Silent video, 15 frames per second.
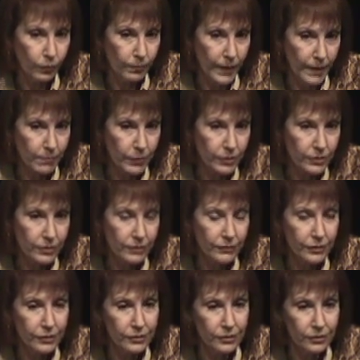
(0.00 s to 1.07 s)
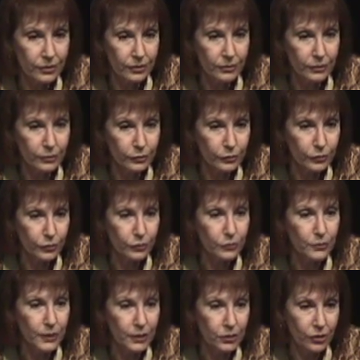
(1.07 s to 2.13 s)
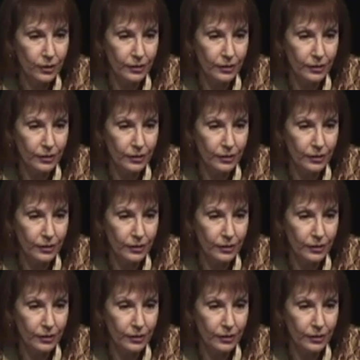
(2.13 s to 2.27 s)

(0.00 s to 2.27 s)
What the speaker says: members of her circle to each